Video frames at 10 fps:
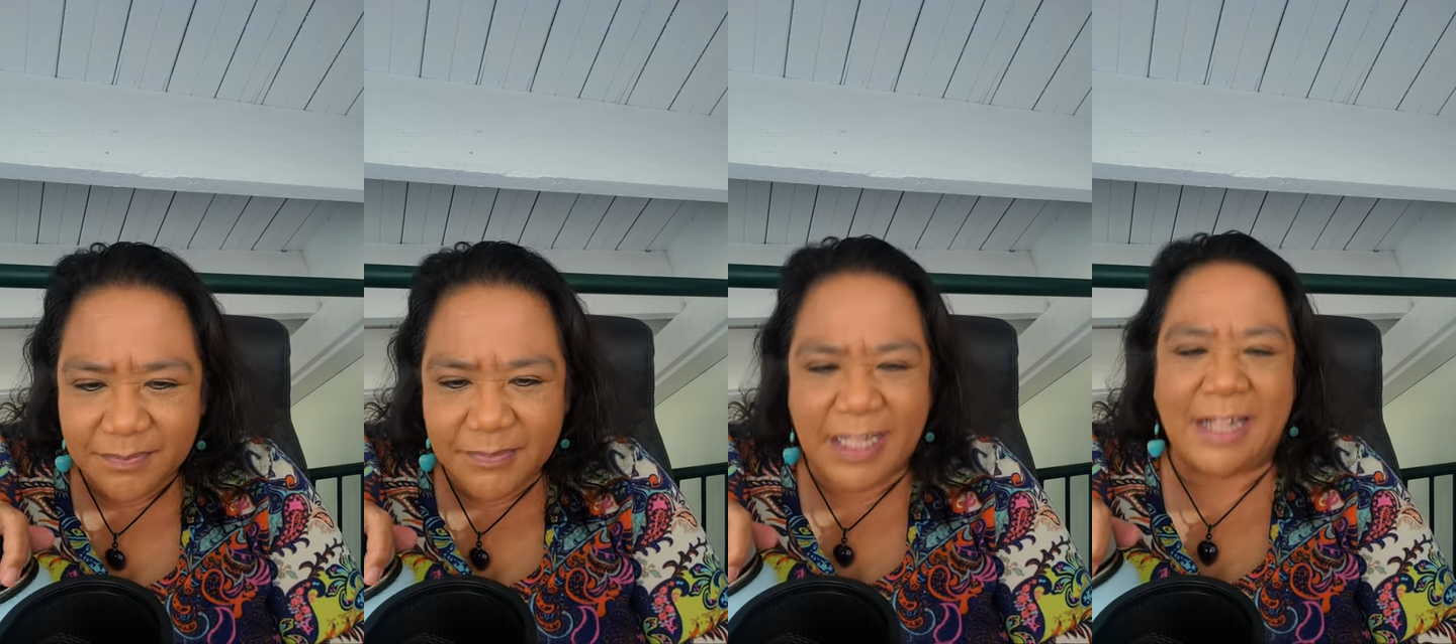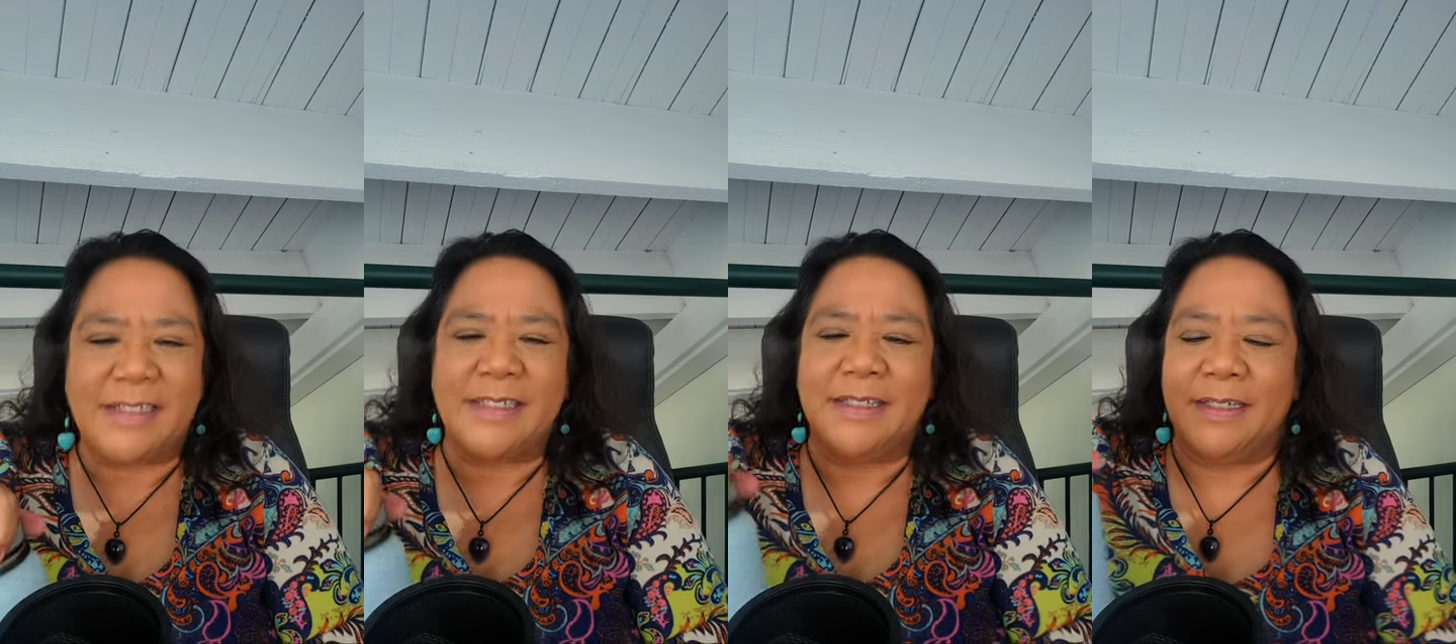
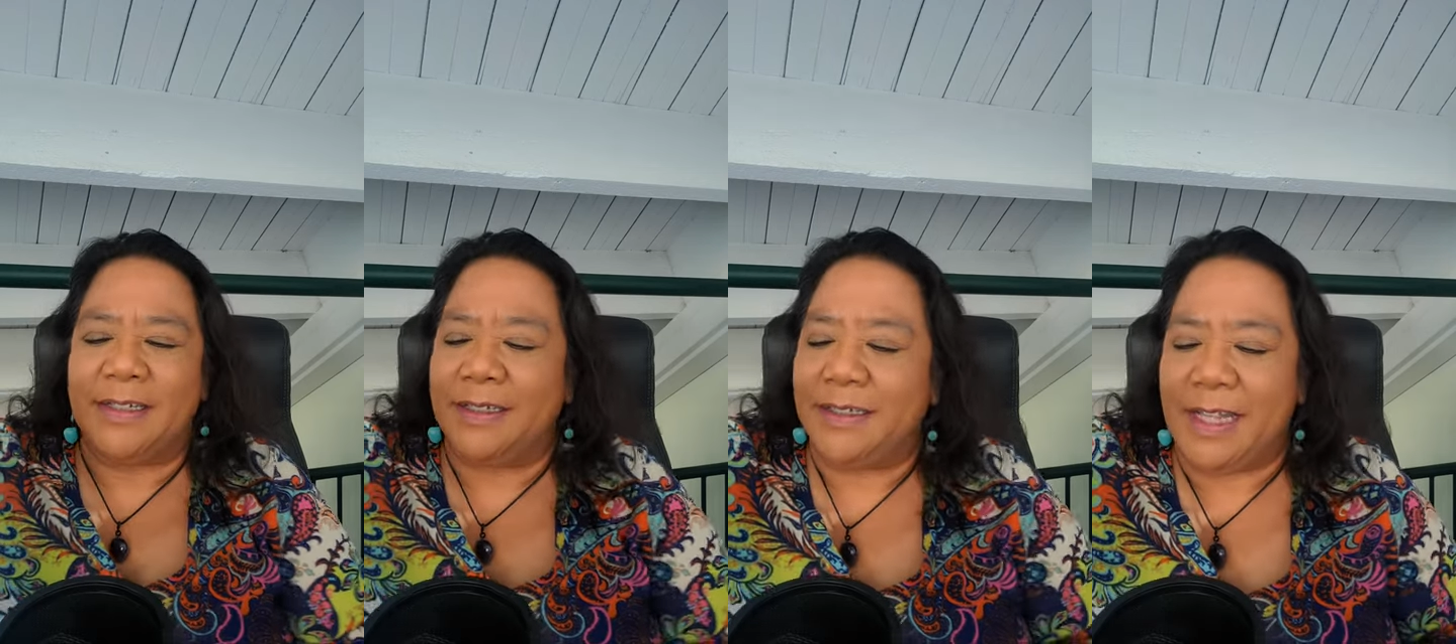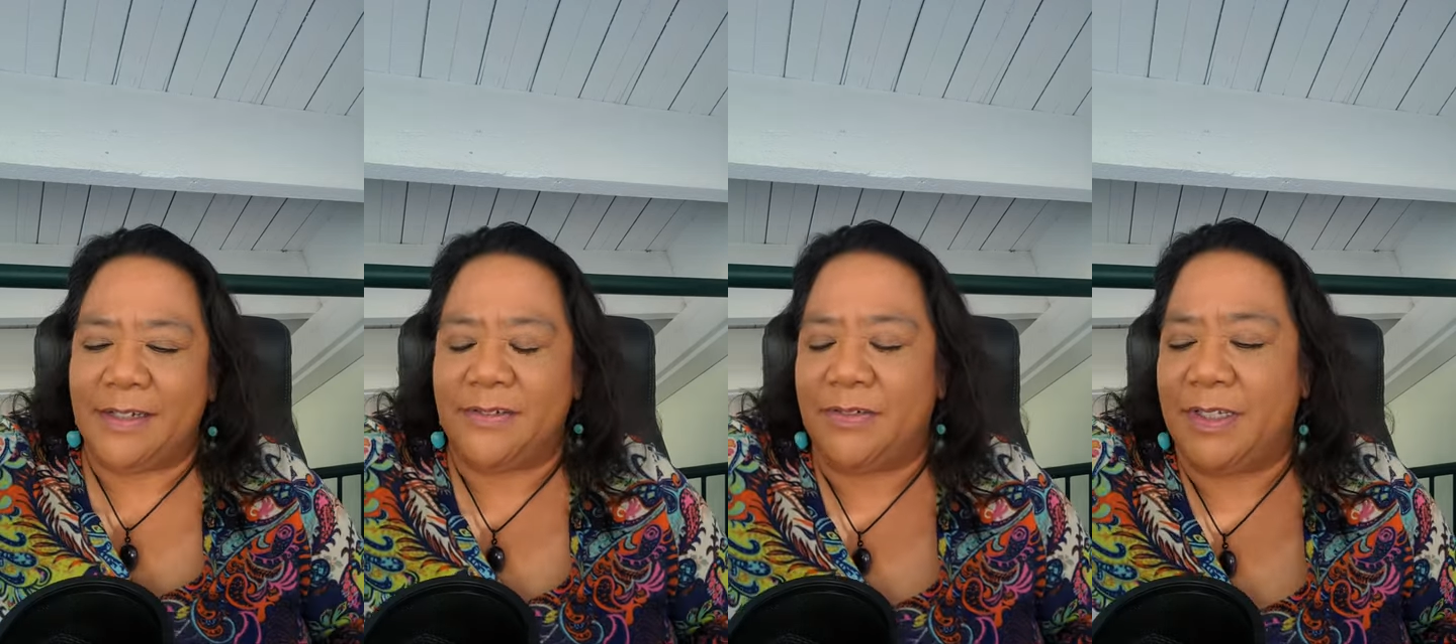That's good.
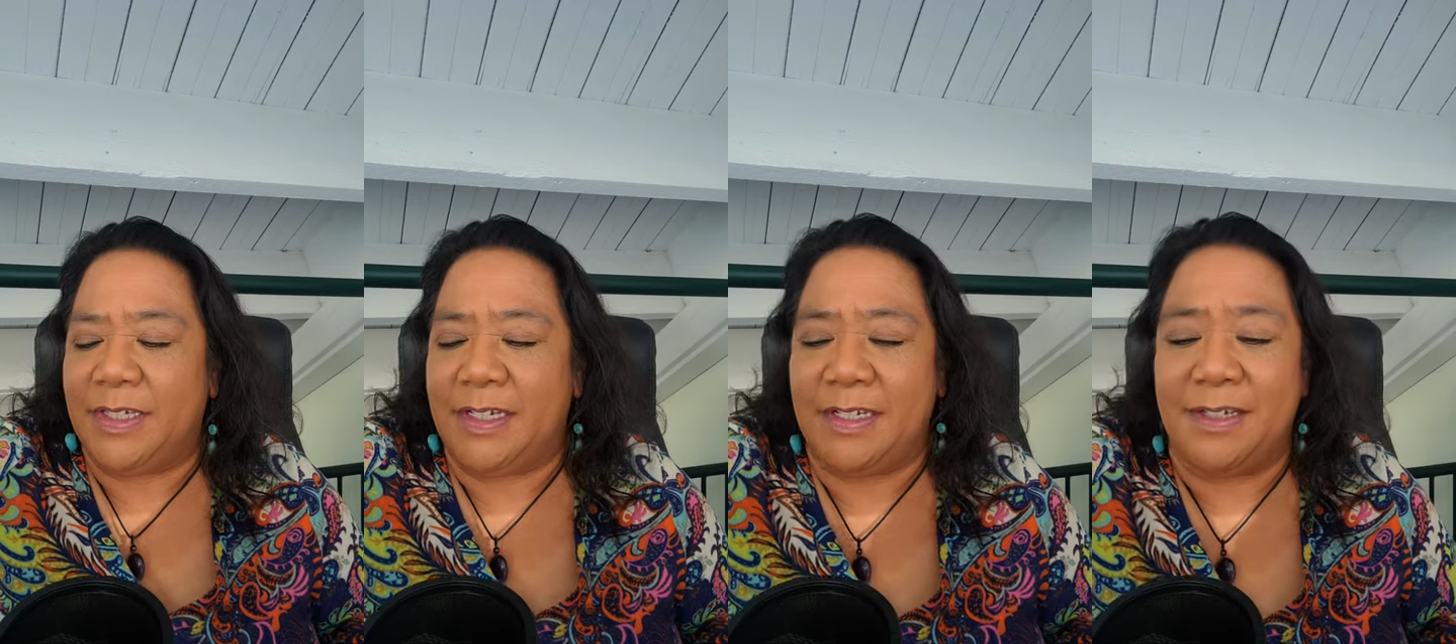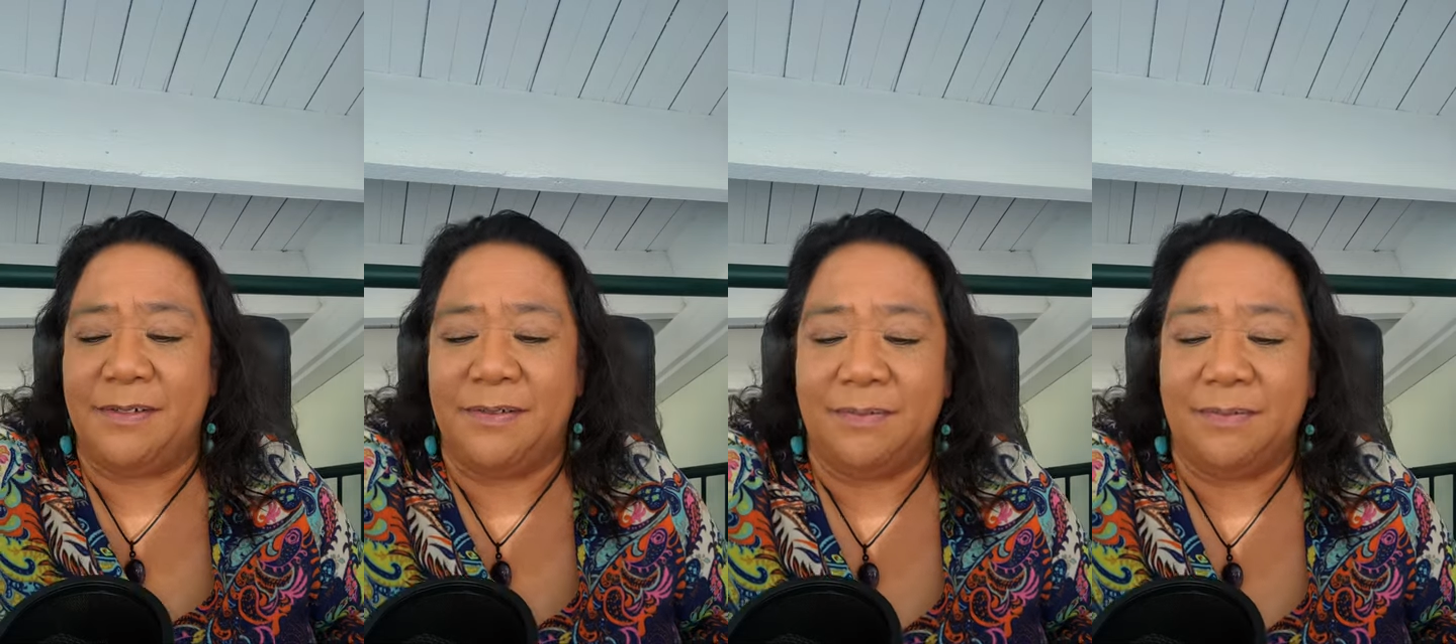That's really good.